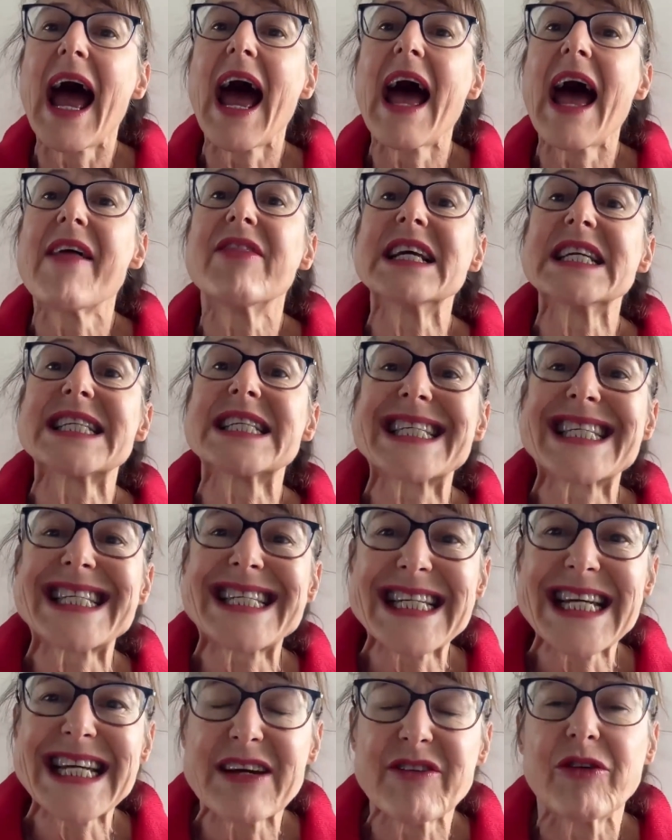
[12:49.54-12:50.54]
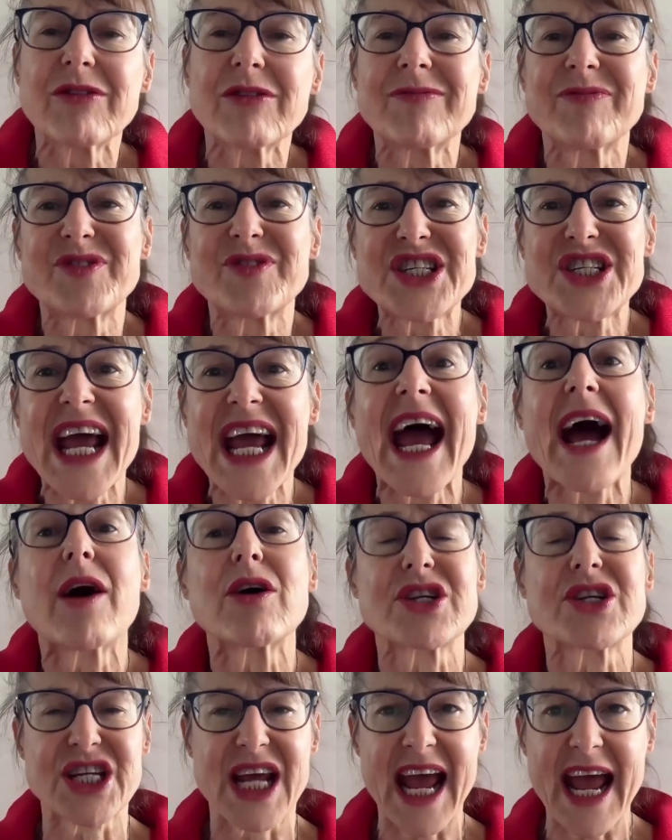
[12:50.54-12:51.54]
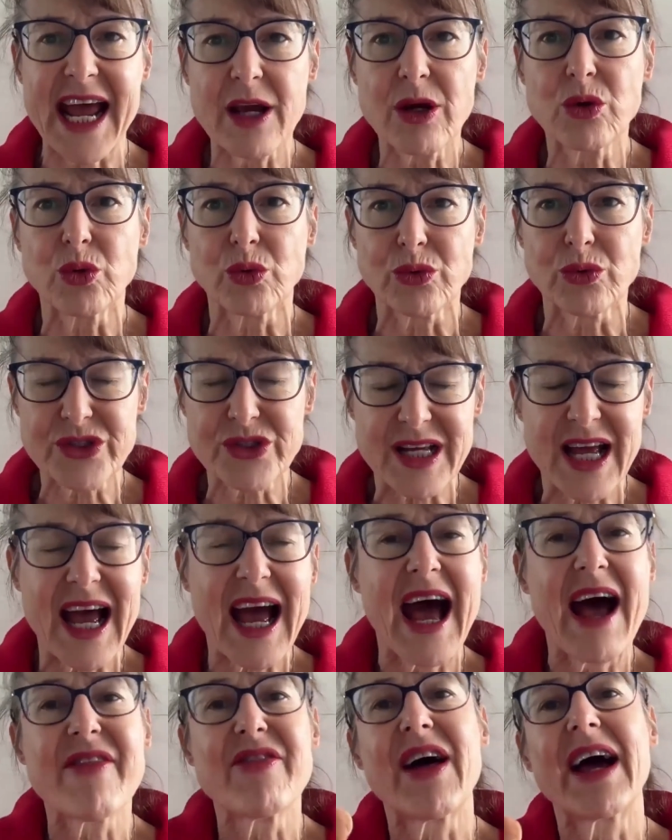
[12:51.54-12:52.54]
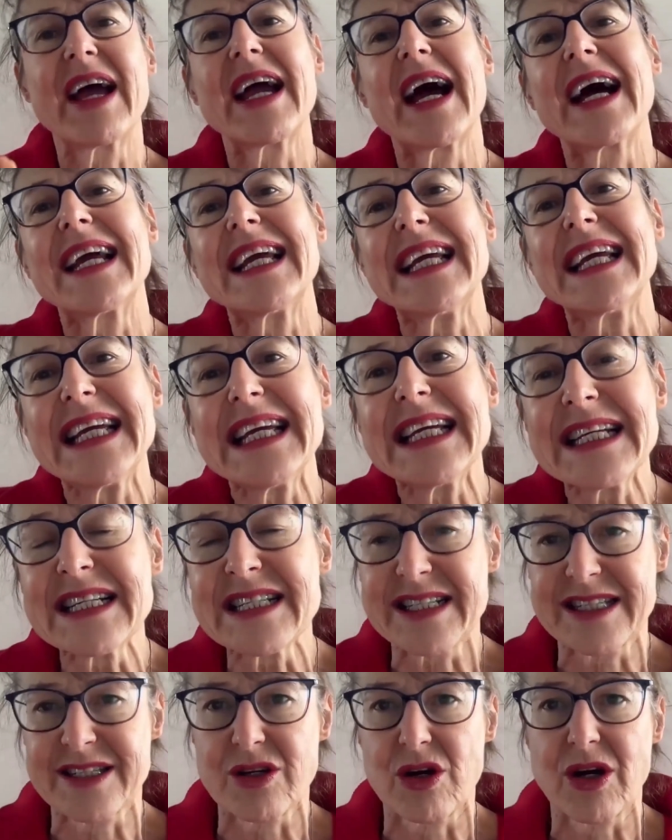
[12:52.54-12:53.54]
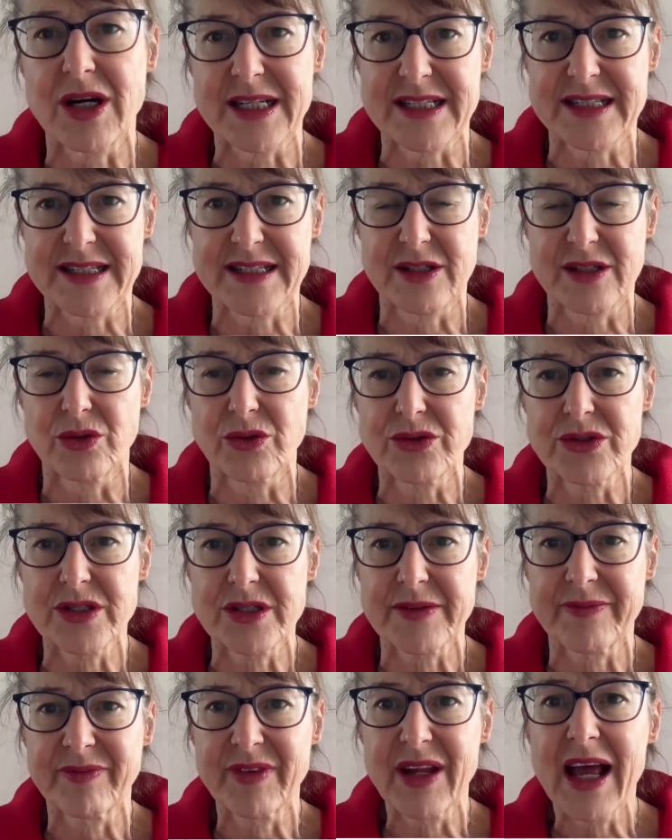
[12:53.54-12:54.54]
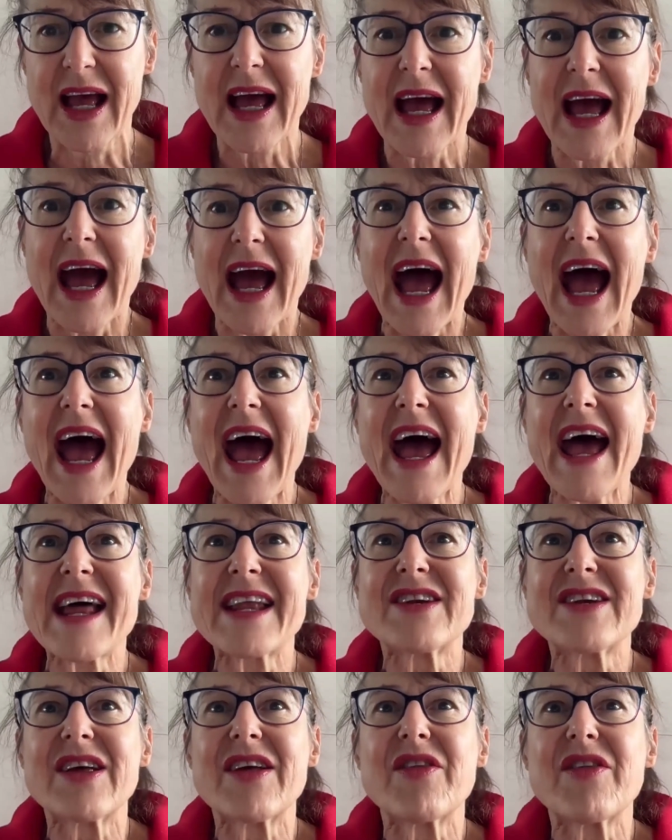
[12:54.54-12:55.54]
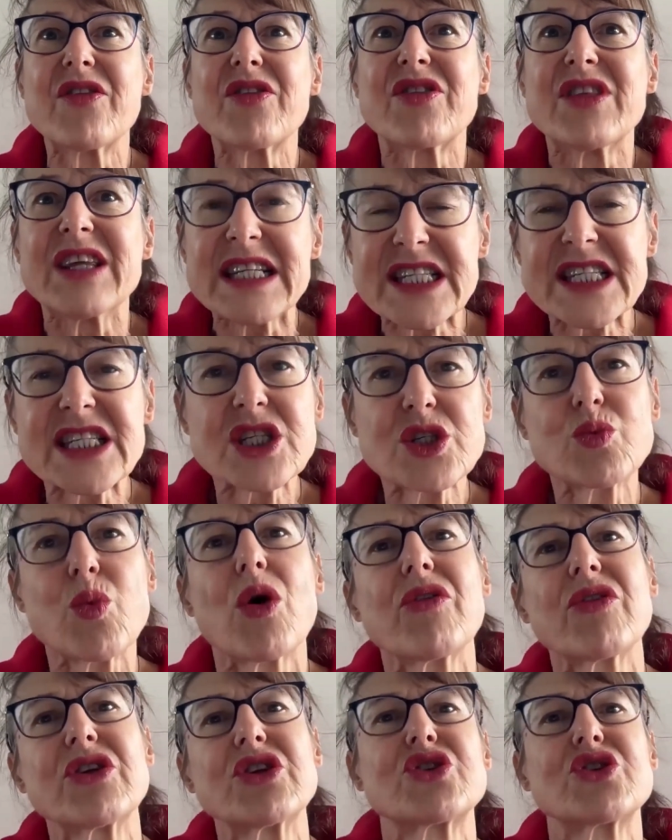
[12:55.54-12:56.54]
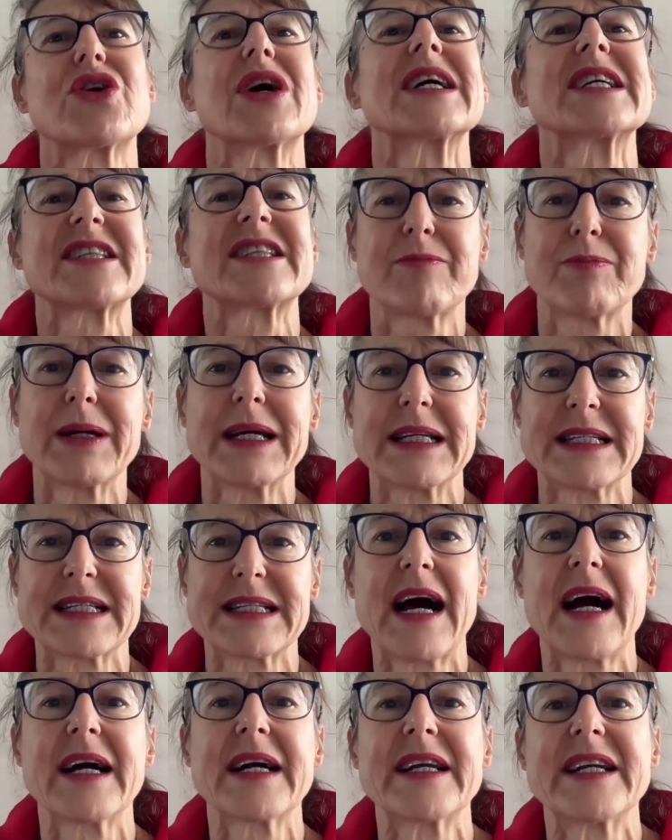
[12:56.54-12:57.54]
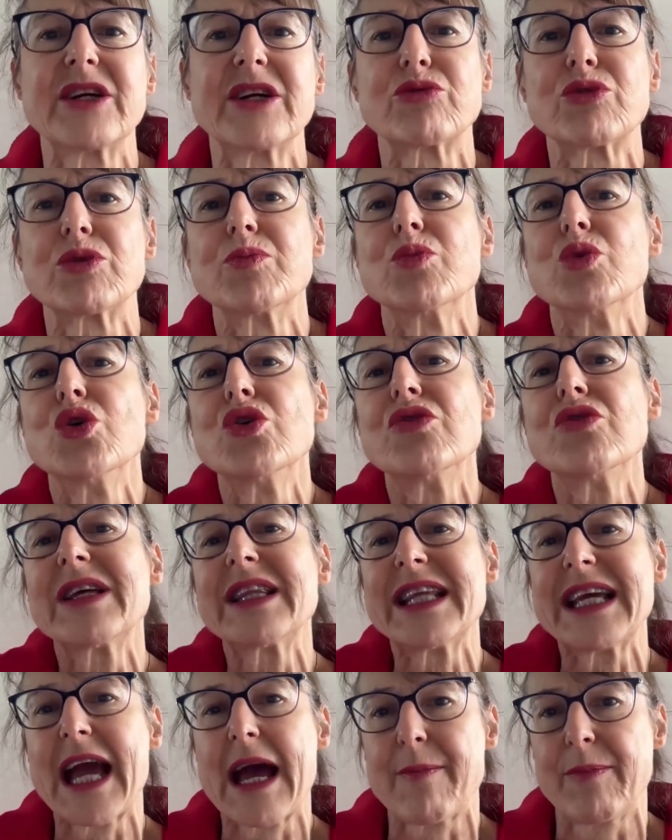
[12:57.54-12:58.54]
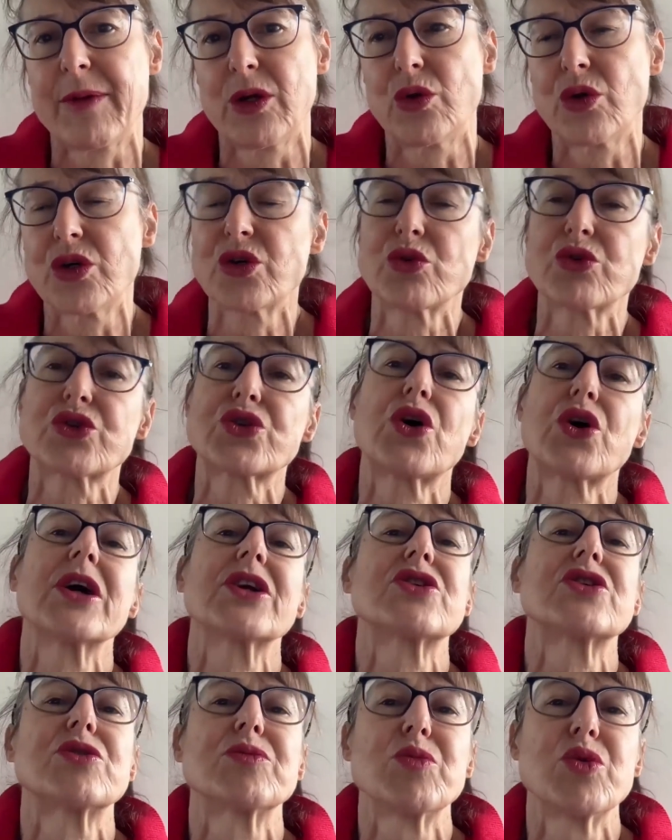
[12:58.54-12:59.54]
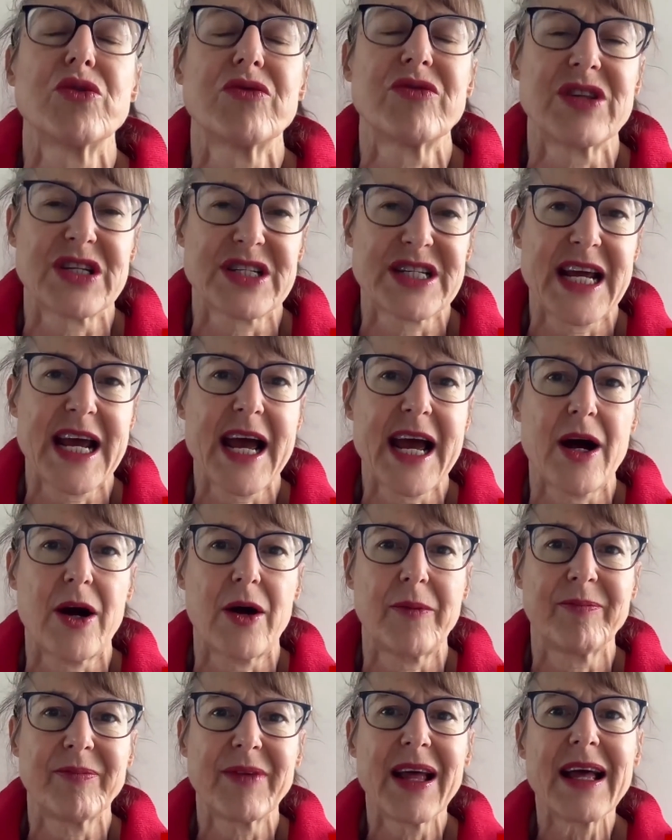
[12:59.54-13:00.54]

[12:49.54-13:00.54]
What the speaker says: and there's tau tangles, and they are inside cells. And this is what the drugs have been targeting, removing the amyloid or trying to remove the tau.